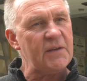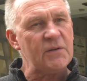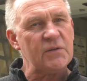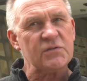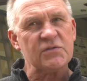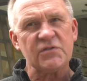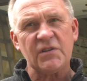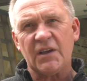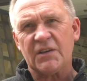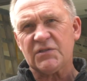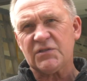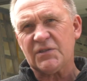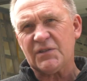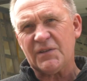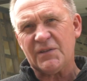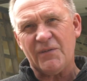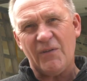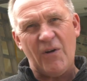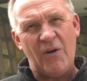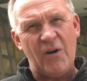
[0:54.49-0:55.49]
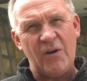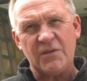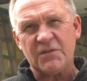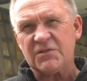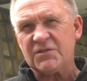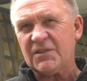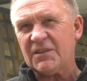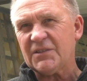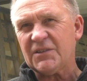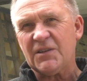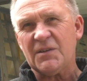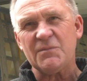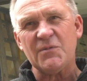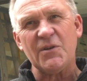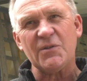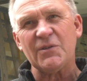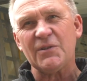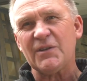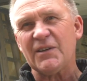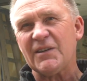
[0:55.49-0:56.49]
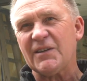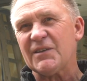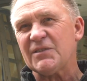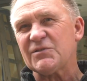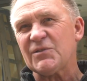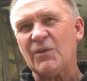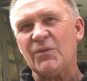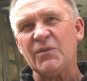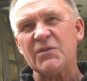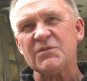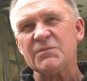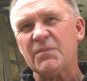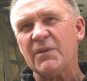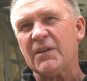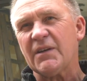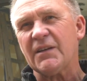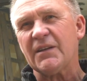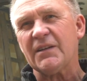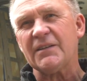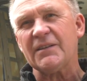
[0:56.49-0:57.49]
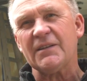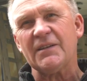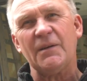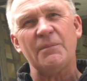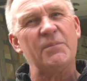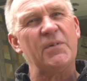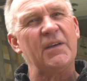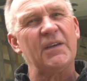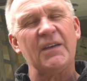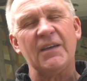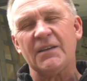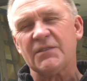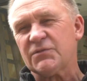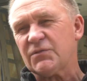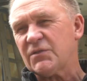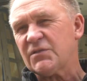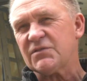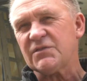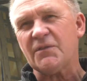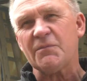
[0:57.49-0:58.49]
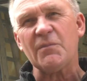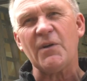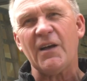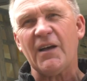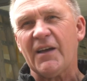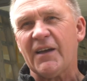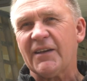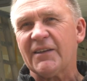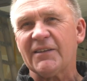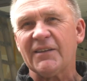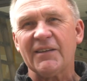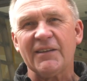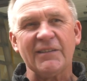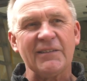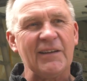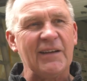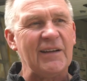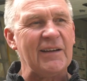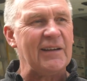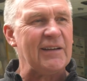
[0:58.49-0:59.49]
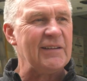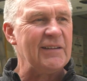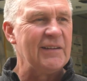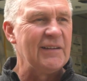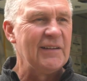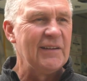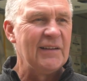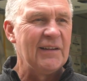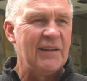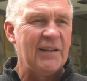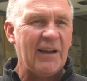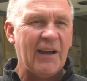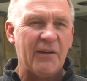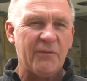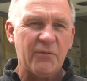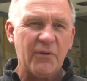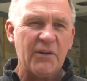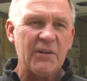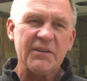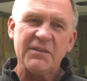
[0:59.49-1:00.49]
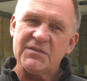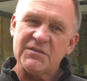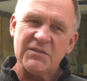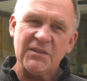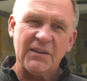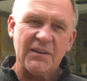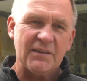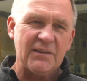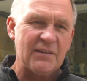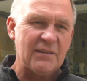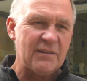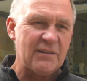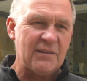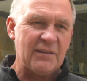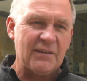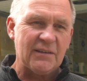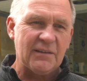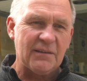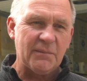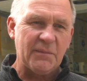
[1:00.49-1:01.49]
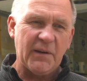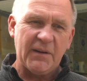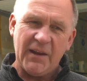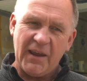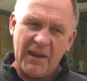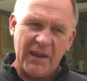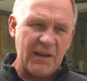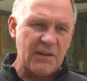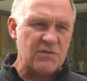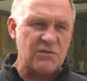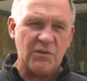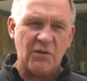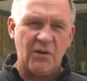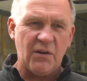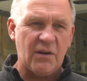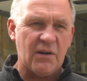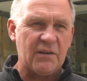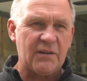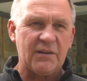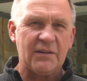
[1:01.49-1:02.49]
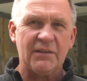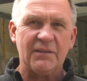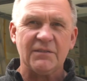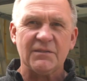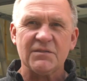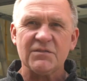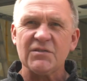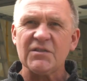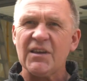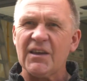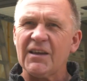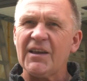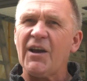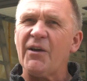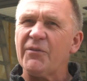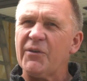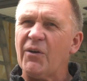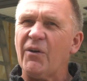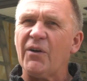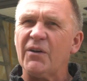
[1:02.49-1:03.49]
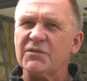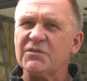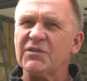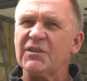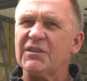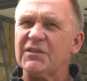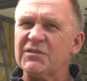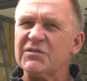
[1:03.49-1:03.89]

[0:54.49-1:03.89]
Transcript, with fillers: intersection of arts and community has always been a big interest of mine, and uh, I've really seen, uh, been hands-on and seeing how the arts can